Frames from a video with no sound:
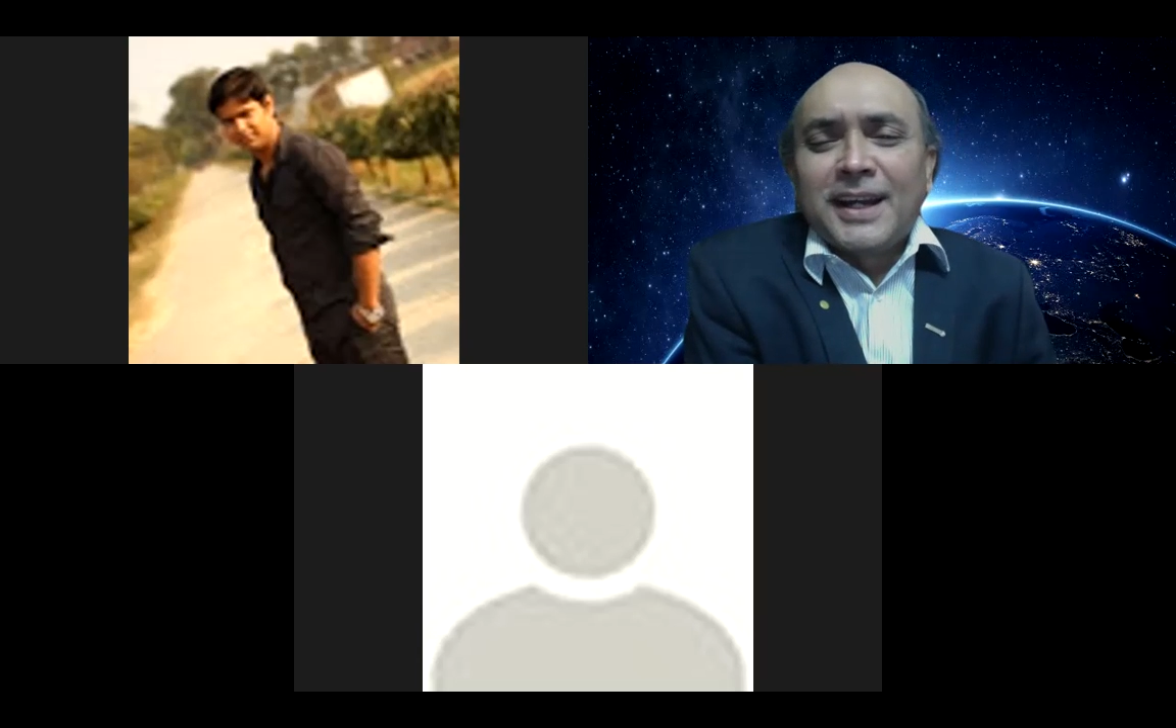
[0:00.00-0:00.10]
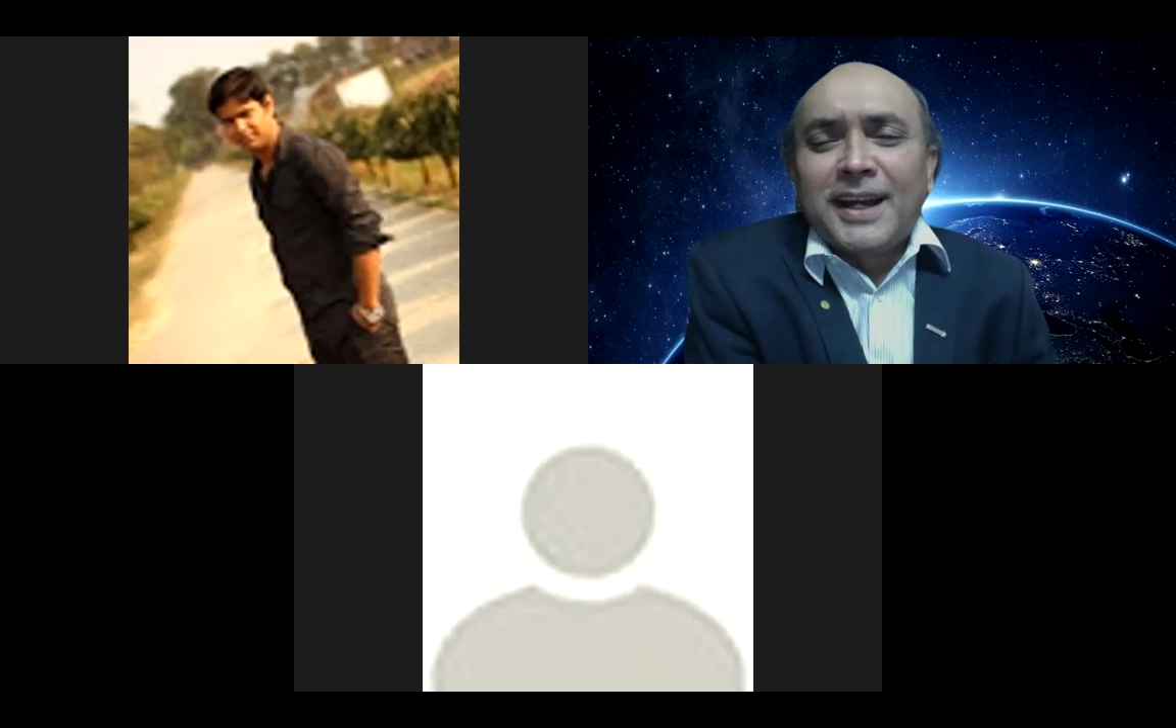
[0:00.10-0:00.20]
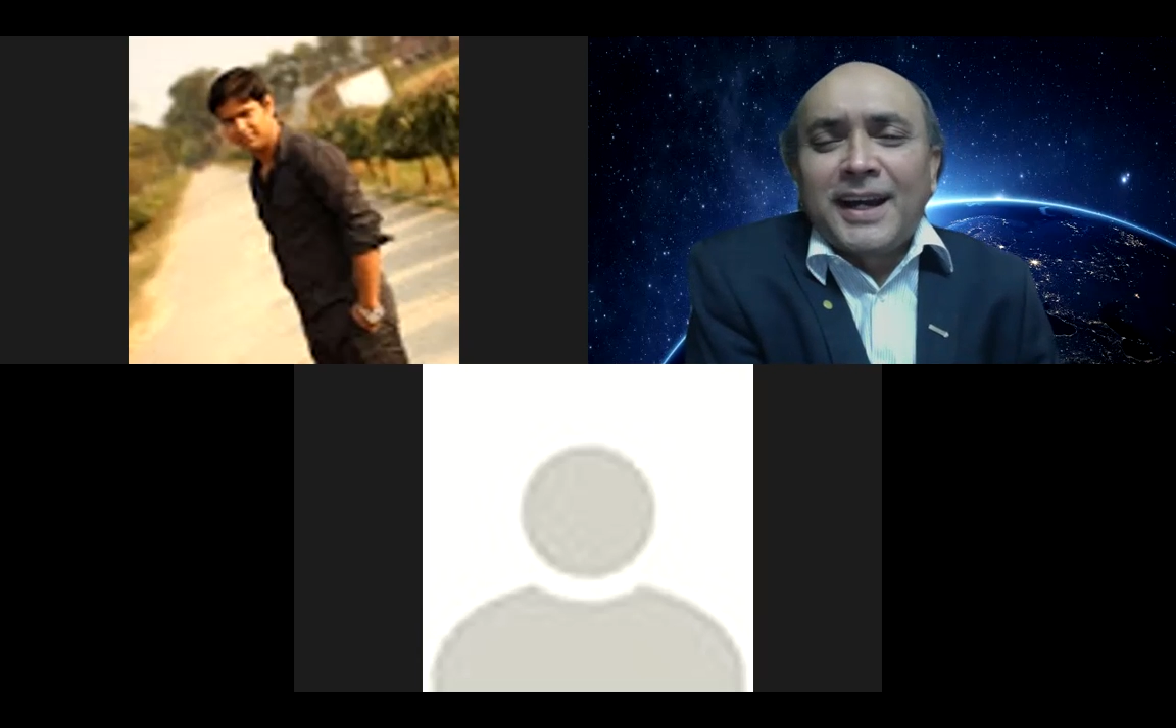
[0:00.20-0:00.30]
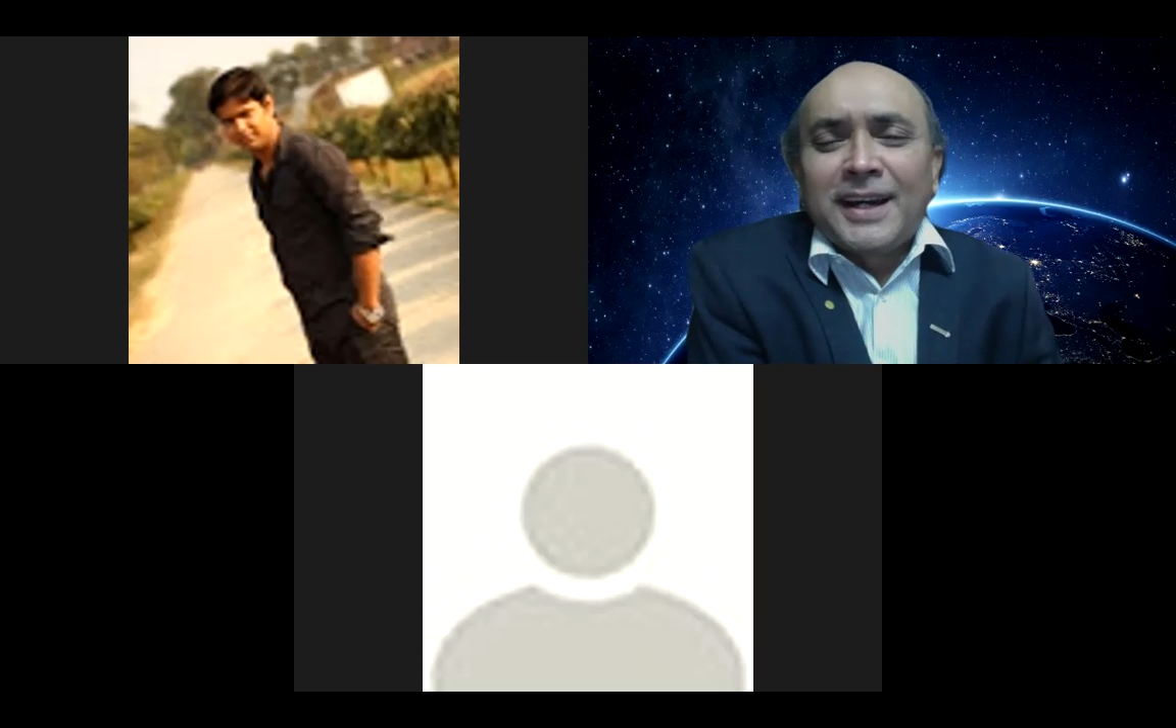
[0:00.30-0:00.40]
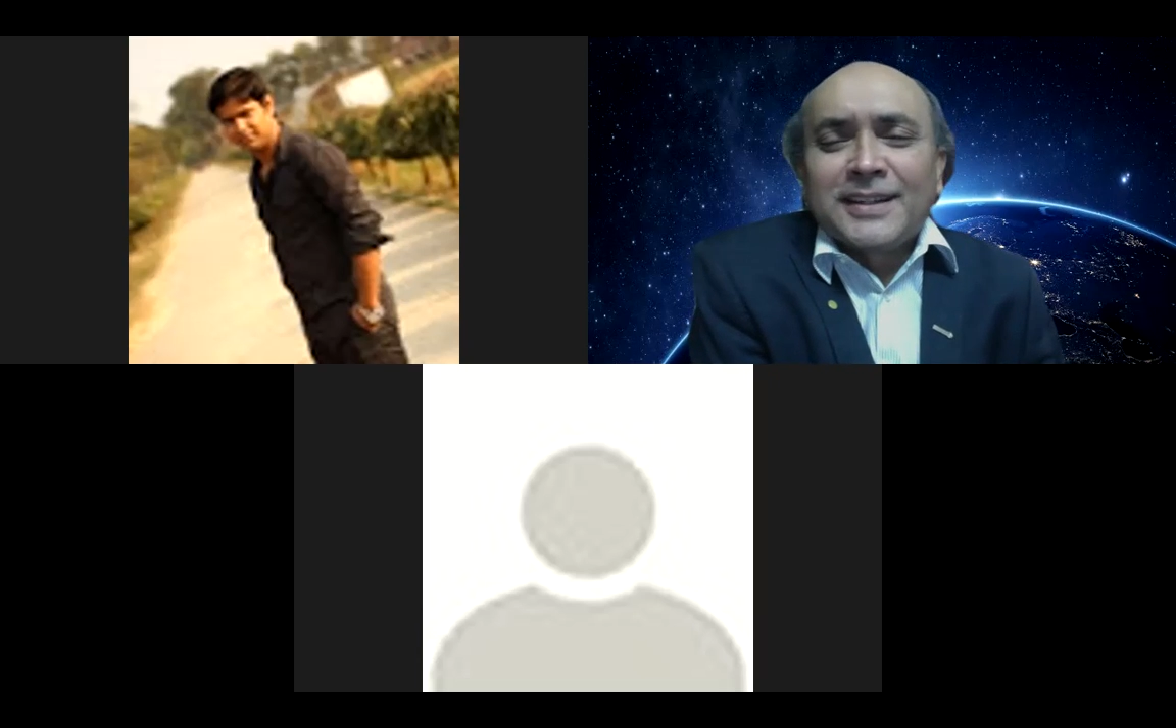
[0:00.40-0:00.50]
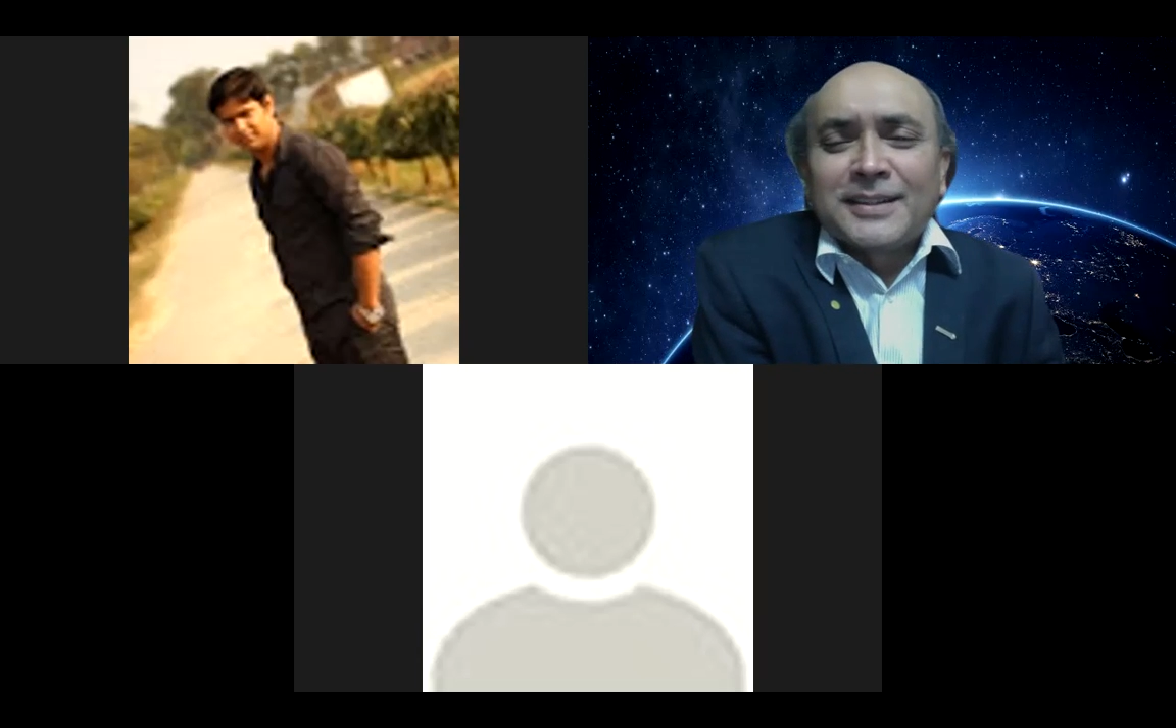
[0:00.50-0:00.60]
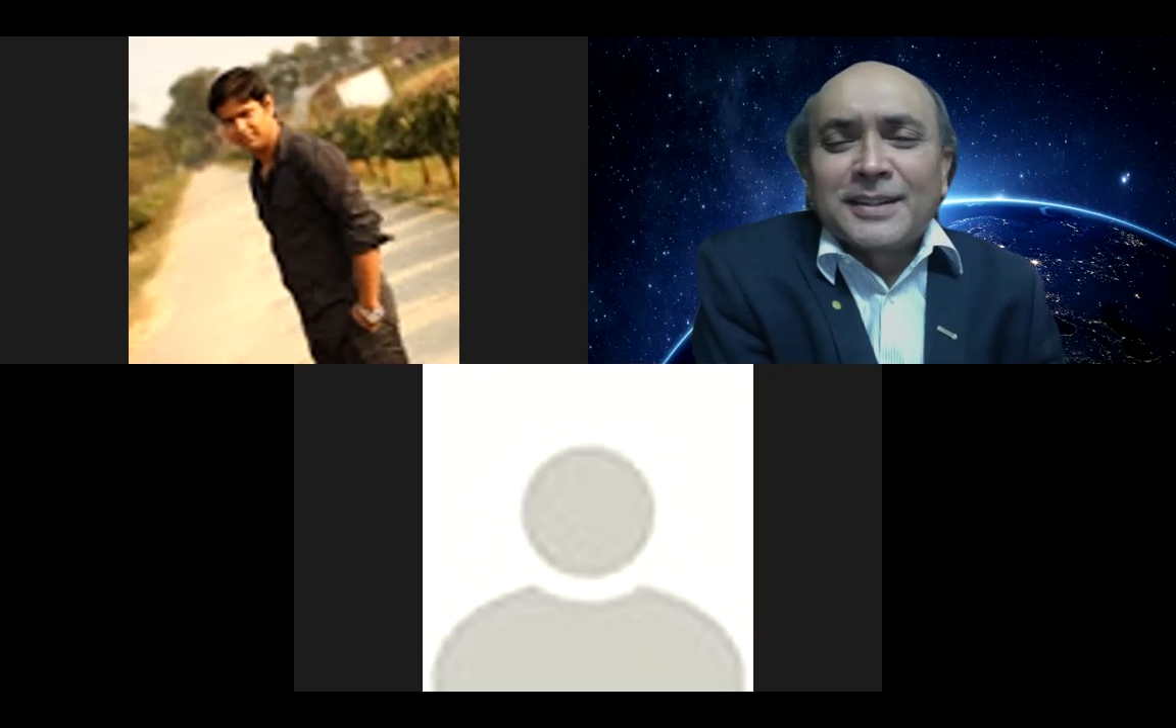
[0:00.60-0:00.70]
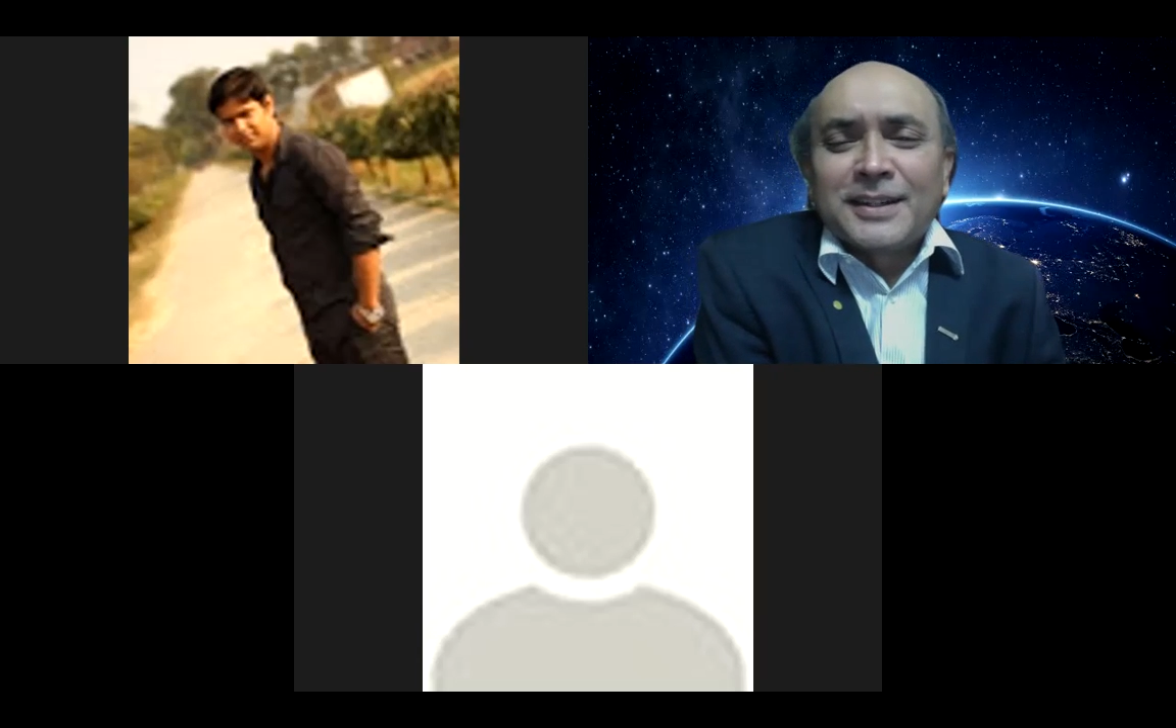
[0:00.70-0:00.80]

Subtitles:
are